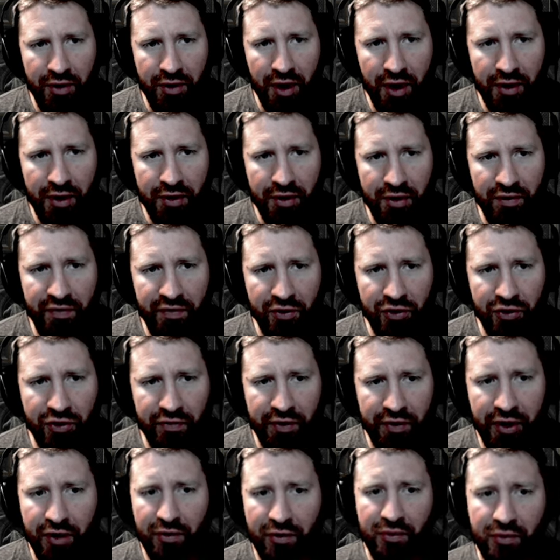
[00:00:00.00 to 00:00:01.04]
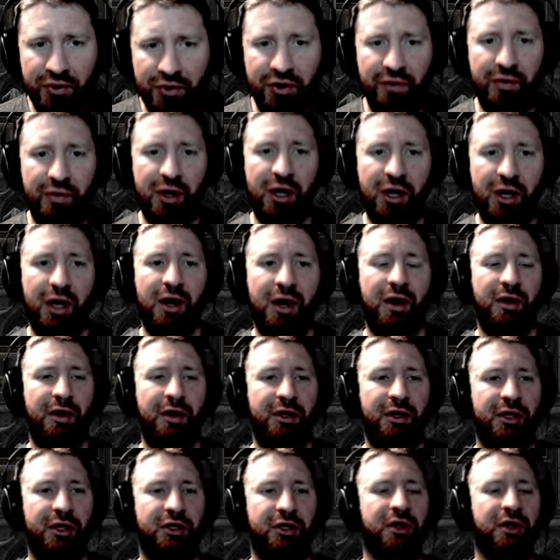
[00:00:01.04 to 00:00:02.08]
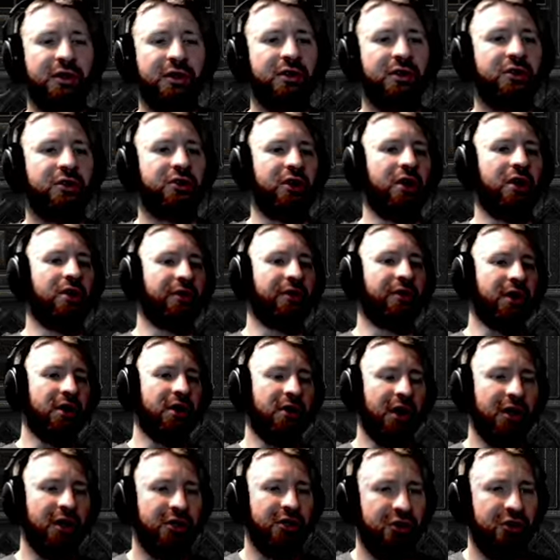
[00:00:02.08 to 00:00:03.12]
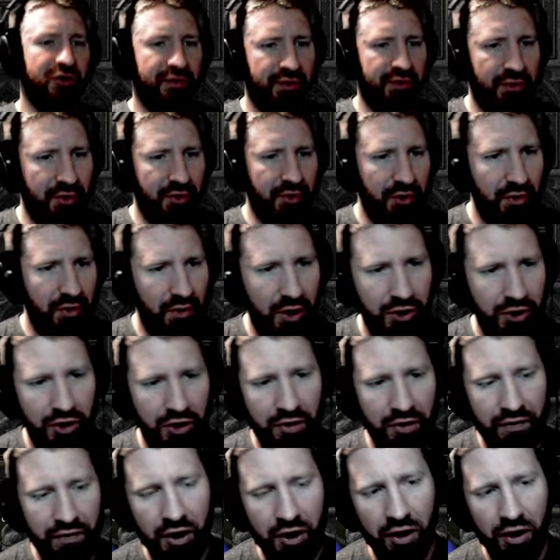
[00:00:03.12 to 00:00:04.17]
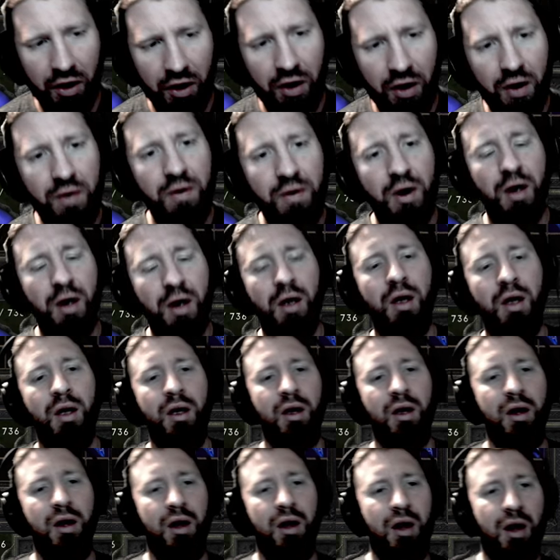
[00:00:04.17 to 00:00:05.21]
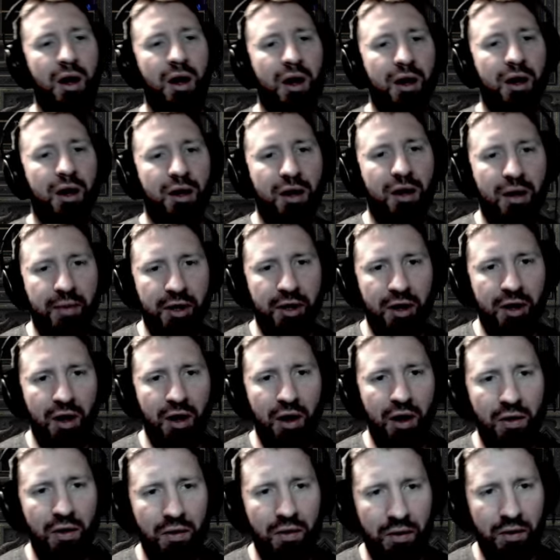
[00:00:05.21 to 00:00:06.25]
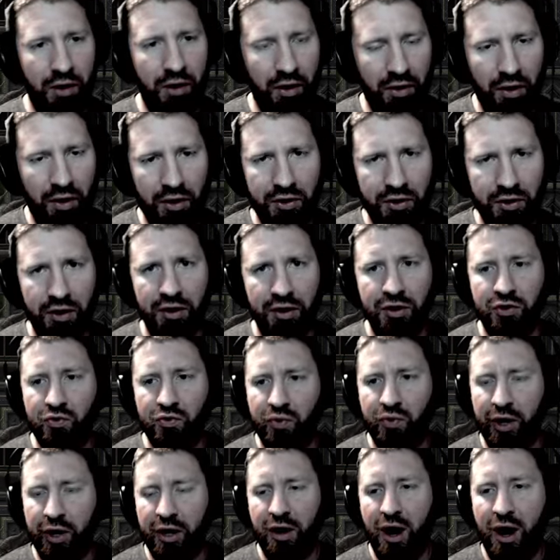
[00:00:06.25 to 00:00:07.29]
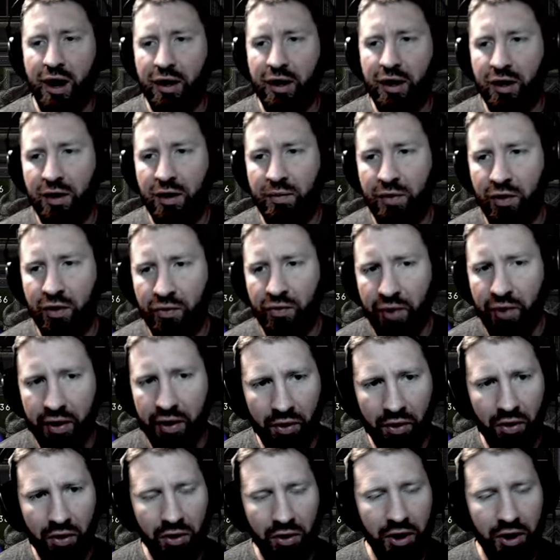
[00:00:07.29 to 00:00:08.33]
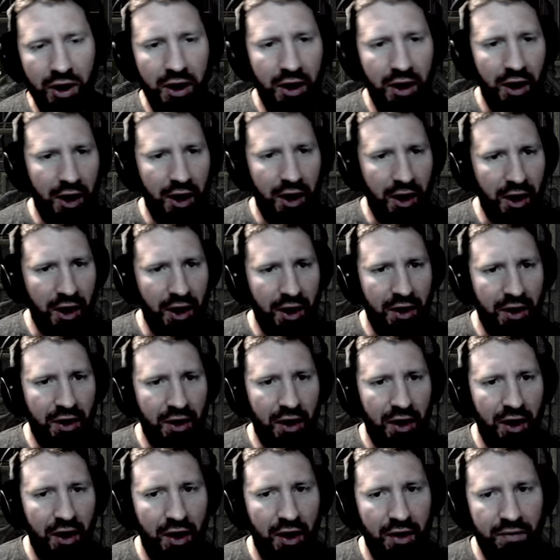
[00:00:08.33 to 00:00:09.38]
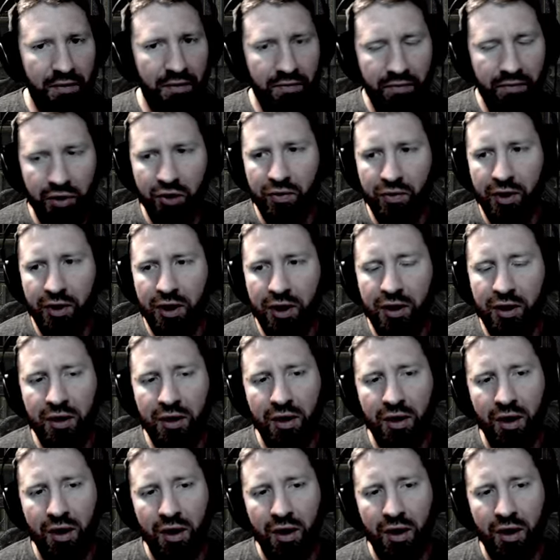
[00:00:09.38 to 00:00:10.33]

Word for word: that in a future video, and we'll see if we can get anything decent. So thank you guys for watching the video. Let me know your thoughts on these rare item re-rolling and imbuing